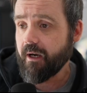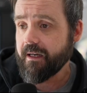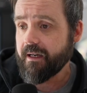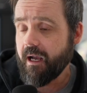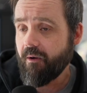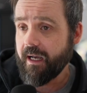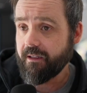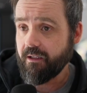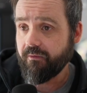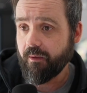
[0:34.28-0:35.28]
right now at
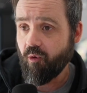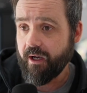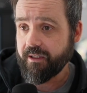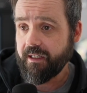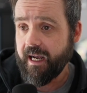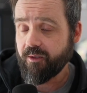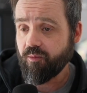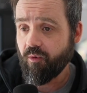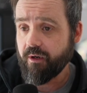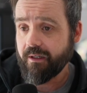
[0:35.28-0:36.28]
the Flipwise
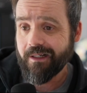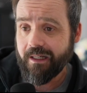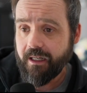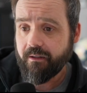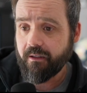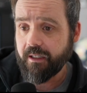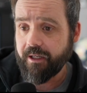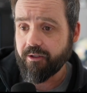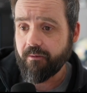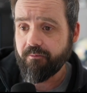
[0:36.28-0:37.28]
dashboard. To get to the
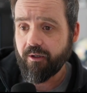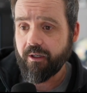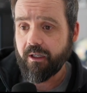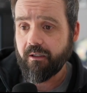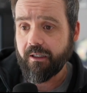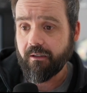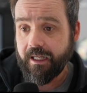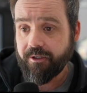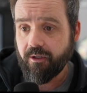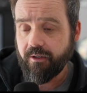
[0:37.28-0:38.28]
ledger, you're going to click
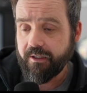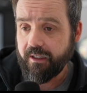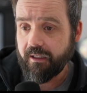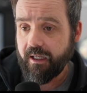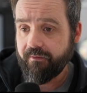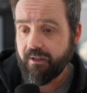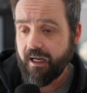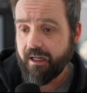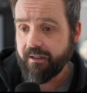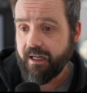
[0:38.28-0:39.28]
ledger in the
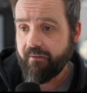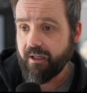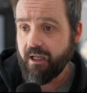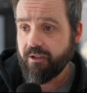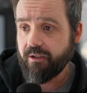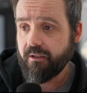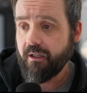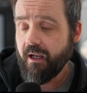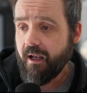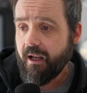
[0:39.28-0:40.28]
left-hand navigation,
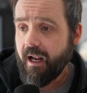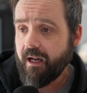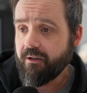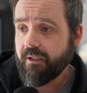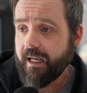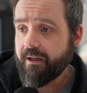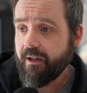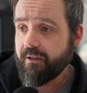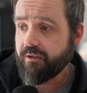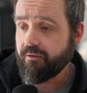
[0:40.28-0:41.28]
and you'll land
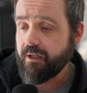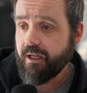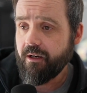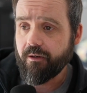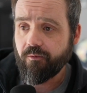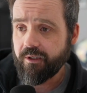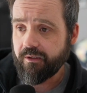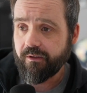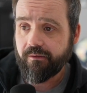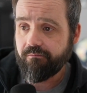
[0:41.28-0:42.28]
on this screen here, which
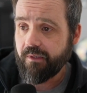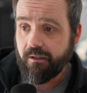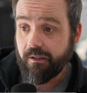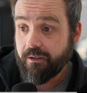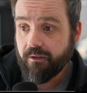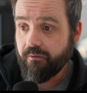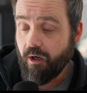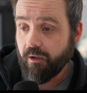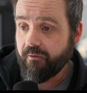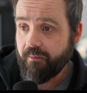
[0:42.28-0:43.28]
is the list of
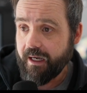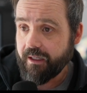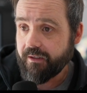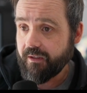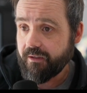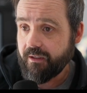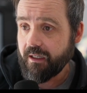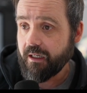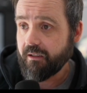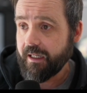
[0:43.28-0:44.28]
all of my
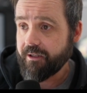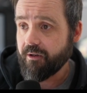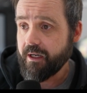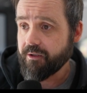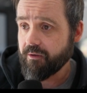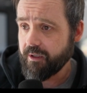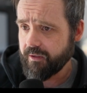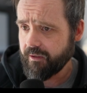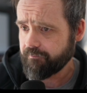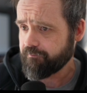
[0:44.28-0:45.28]
existing ledger entries.